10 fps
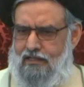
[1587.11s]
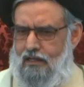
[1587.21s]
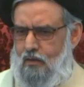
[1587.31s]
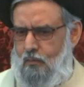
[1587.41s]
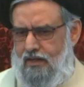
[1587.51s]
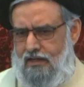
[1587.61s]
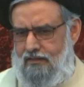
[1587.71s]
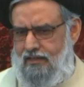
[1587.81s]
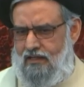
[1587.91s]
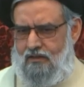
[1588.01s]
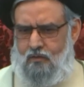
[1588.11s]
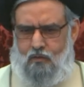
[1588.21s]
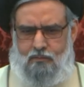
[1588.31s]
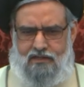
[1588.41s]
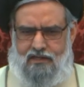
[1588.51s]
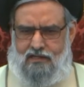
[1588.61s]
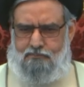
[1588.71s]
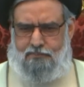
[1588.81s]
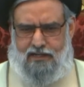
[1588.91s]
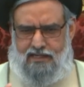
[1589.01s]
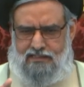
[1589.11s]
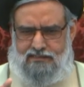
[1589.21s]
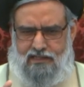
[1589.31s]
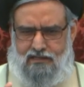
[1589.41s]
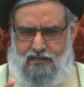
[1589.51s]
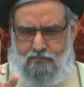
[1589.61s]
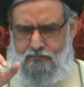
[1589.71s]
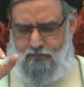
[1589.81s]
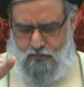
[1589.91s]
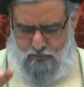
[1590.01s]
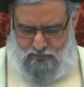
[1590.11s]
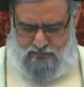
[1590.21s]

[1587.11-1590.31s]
in a way that nobody had praised Allah before.